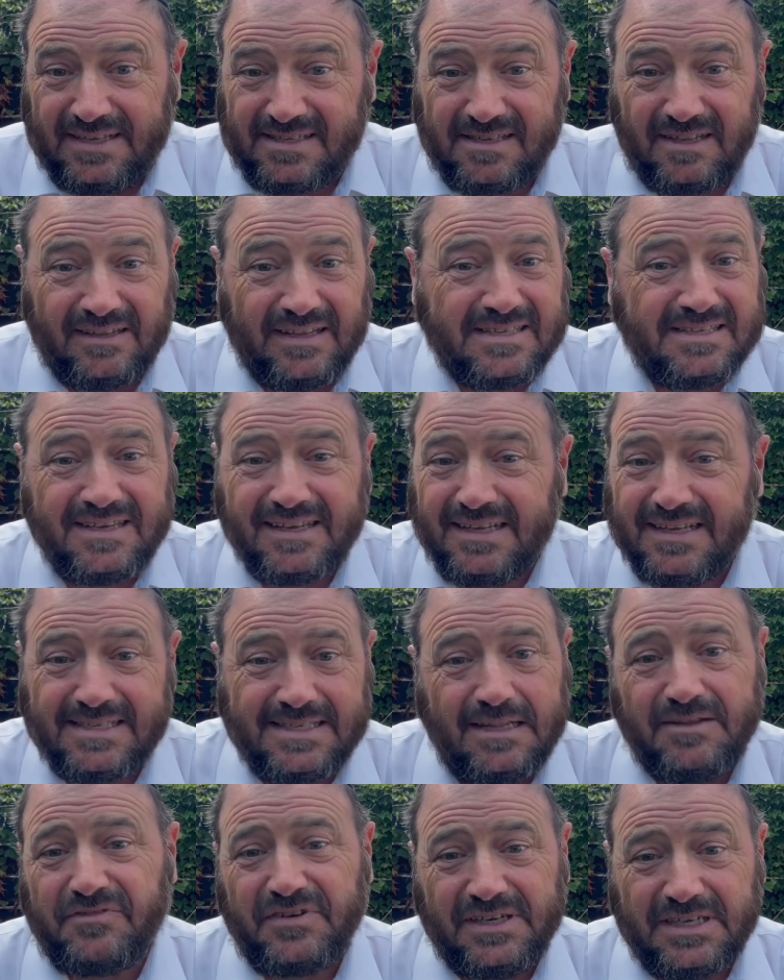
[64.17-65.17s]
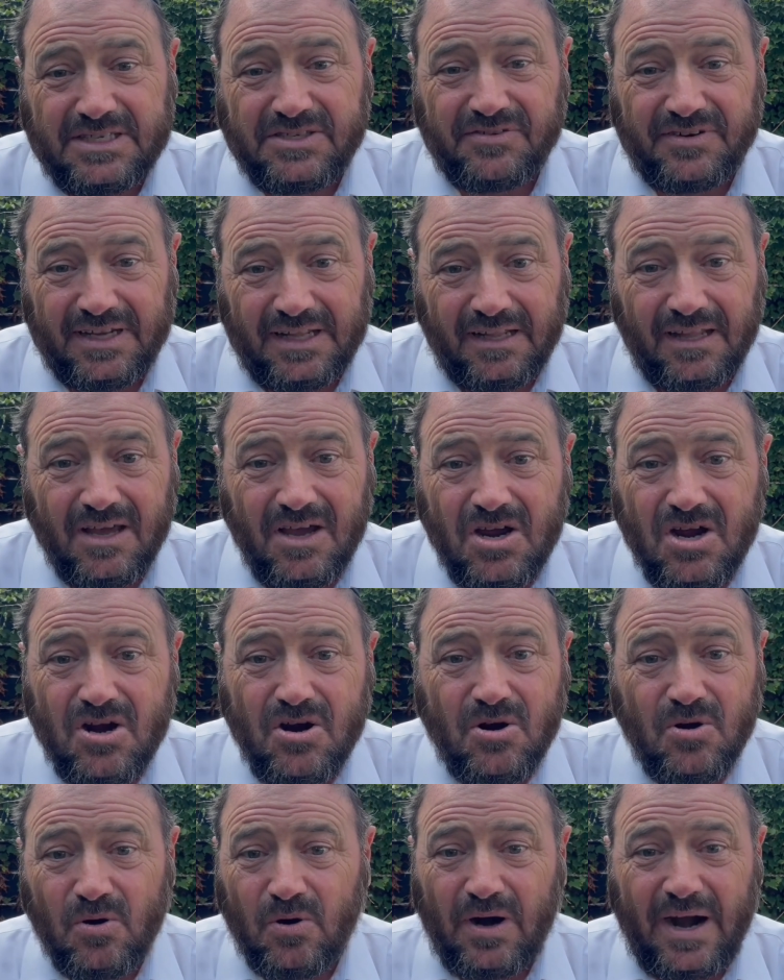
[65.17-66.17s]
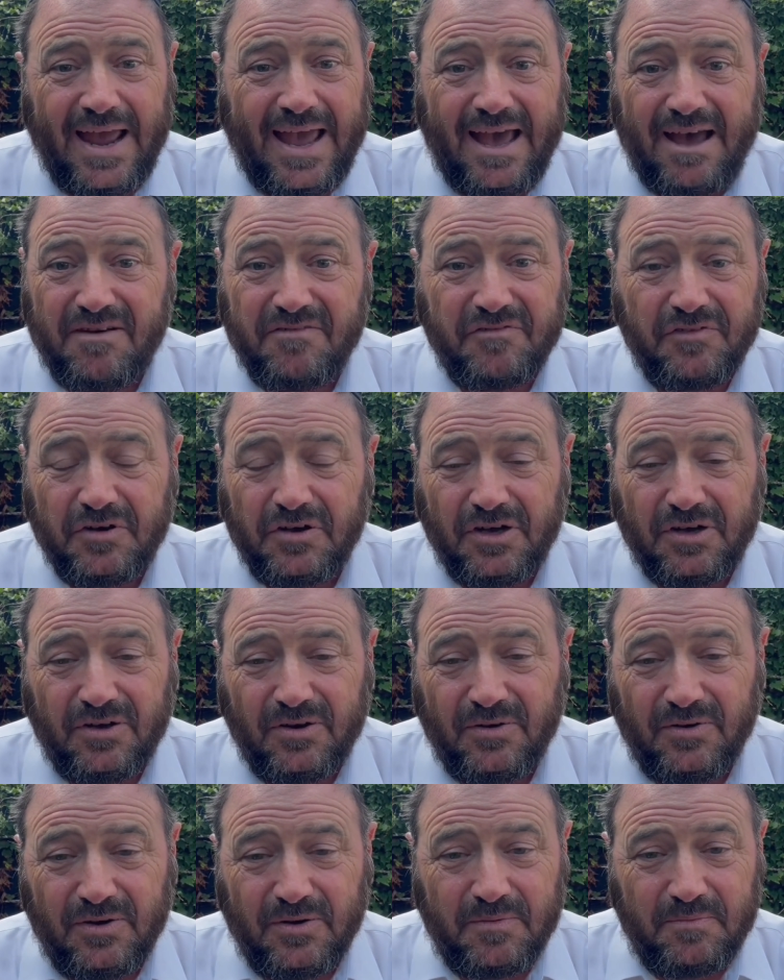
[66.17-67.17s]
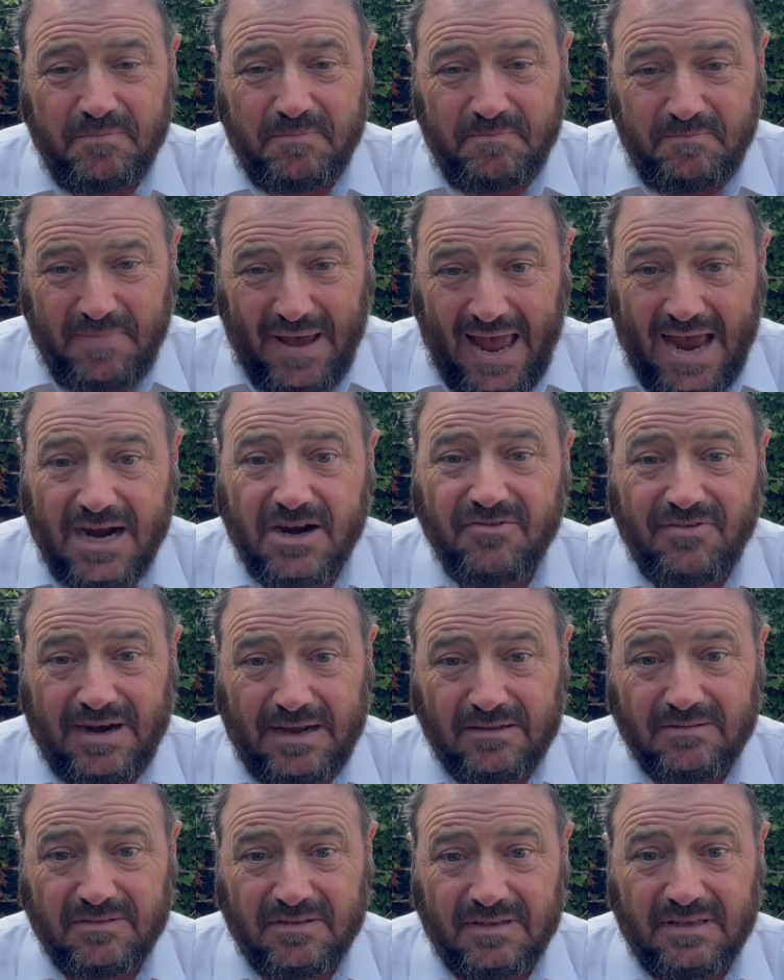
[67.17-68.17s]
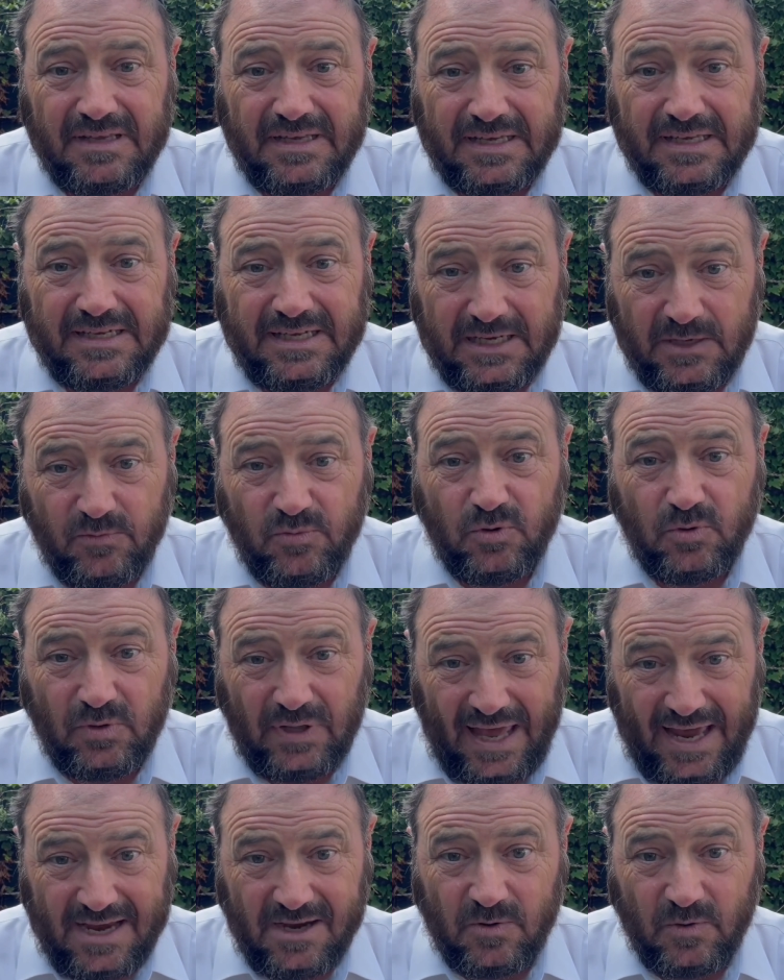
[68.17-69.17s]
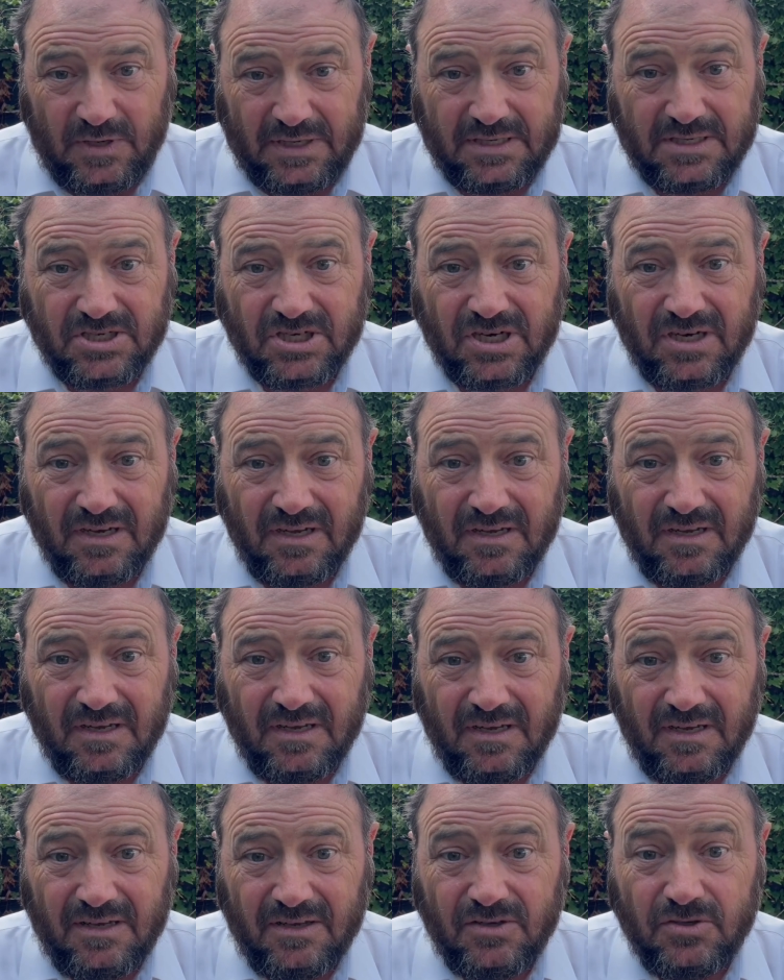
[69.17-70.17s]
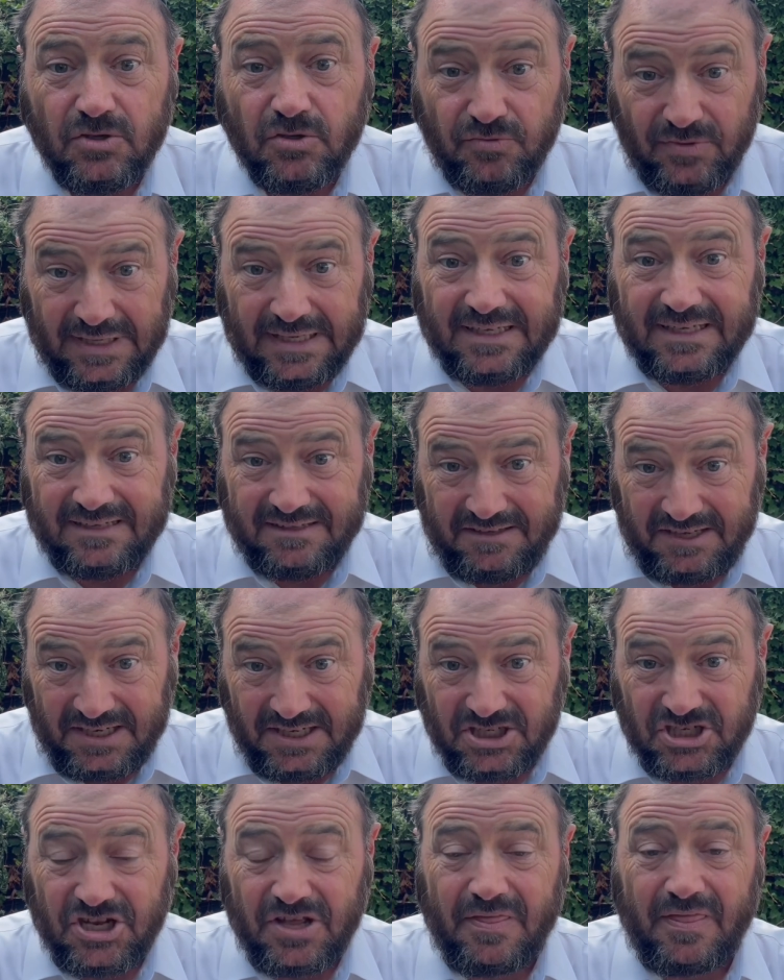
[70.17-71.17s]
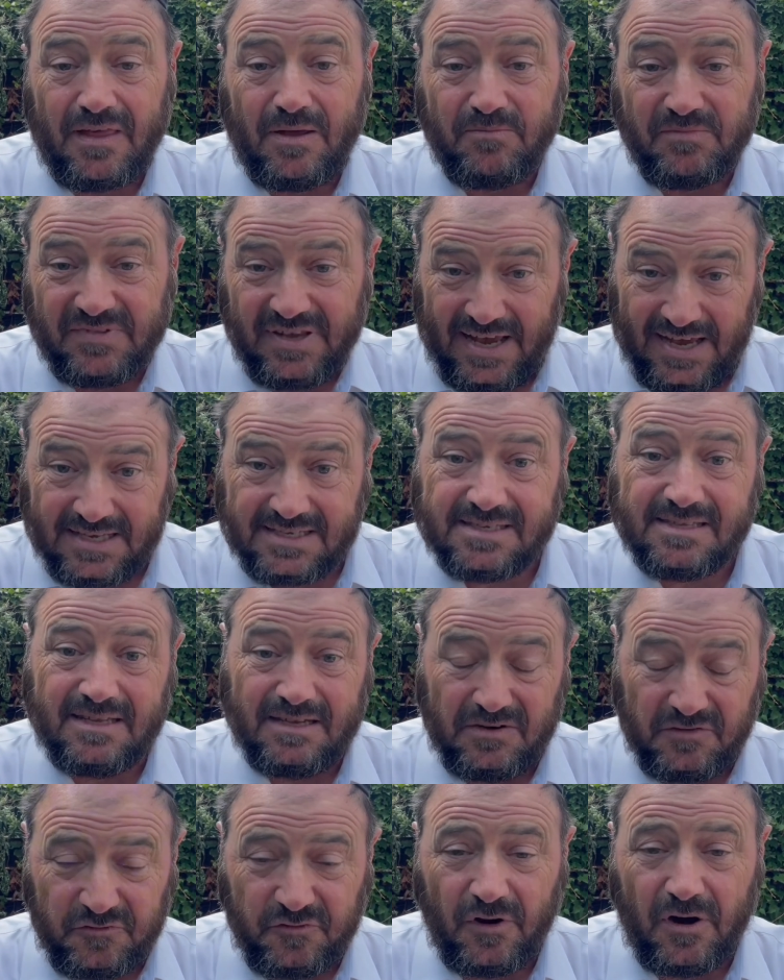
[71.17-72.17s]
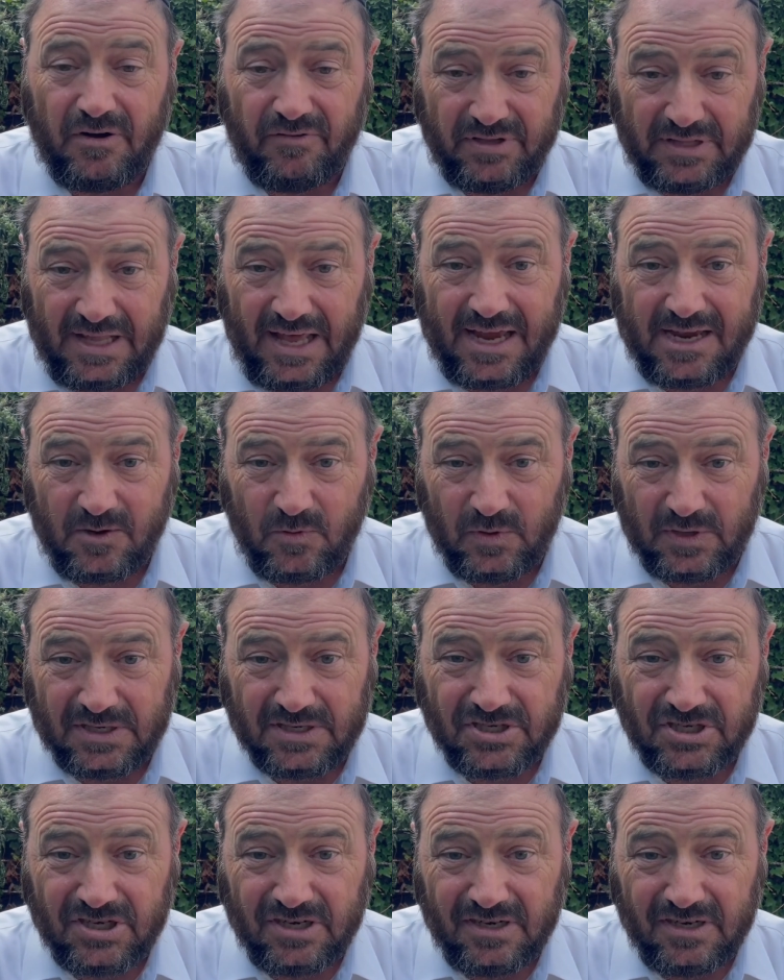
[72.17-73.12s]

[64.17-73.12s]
unless your kids live in Israel or have a background in Hebrew language. You're really teaching them text in a foreign language.